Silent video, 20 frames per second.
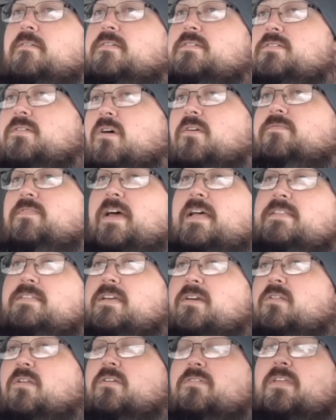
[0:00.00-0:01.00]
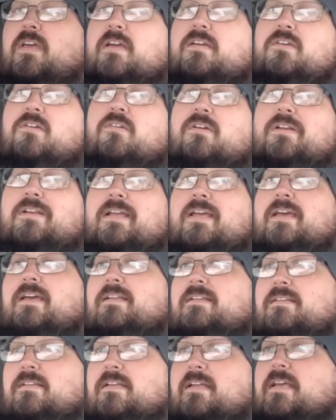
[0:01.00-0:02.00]
So if that's the only thing you can
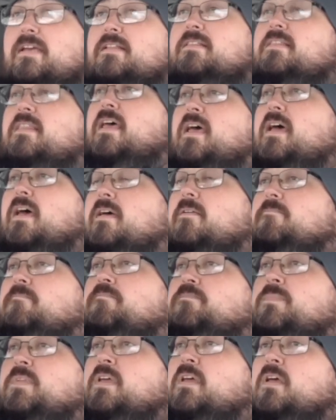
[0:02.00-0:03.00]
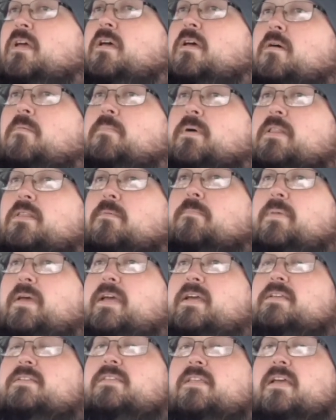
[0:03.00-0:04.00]
get that. But the
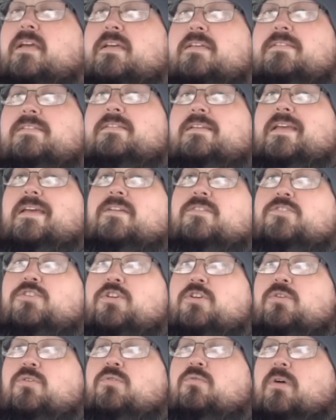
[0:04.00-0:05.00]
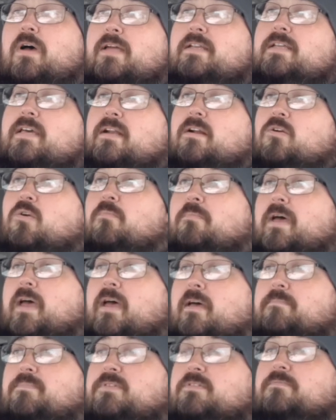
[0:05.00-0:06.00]
biggest thing is to get 2 identical
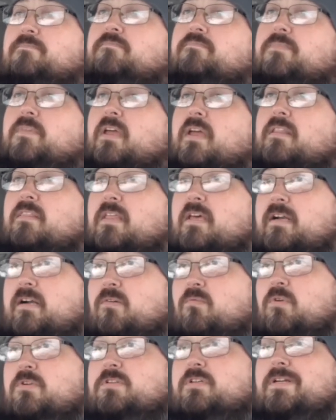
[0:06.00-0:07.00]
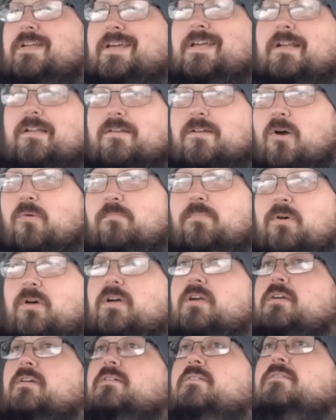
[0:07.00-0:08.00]
maps. And then I want you to get a
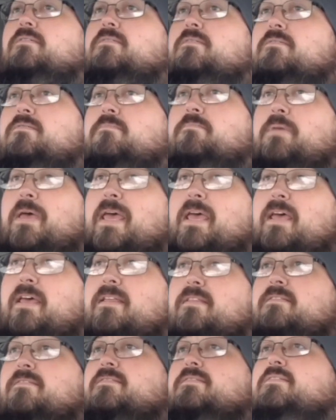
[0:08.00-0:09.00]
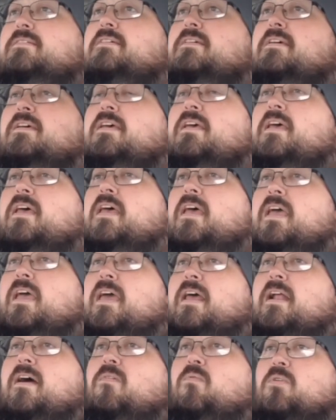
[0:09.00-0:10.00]
notebook, pens,
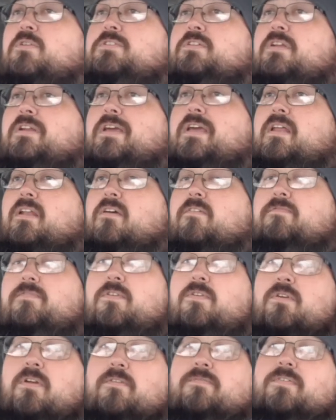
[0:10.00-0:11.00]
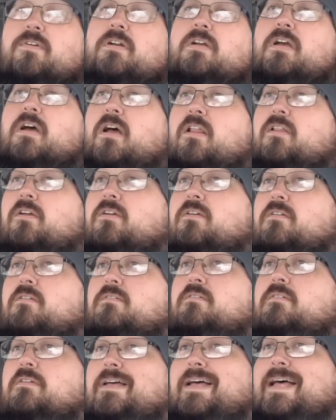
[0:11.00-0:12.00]
and I want you to get a few different color
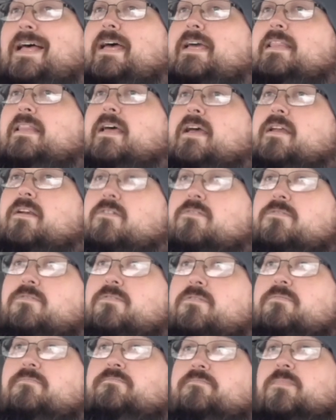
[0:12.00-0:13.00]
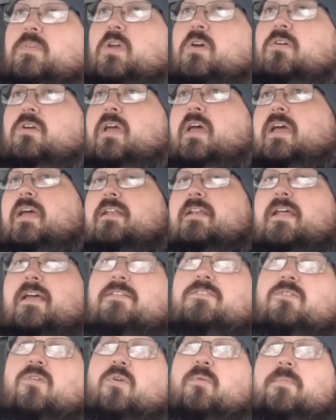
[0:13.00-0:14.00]
highlighters. Okay, and
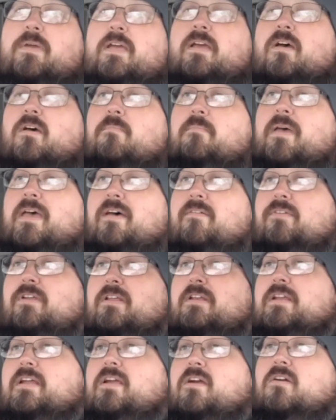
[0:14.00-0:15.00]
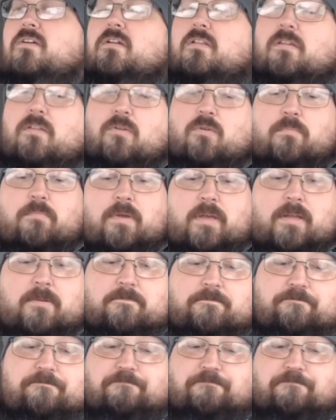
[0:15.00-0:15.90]
that's going to become evident here in a little bit.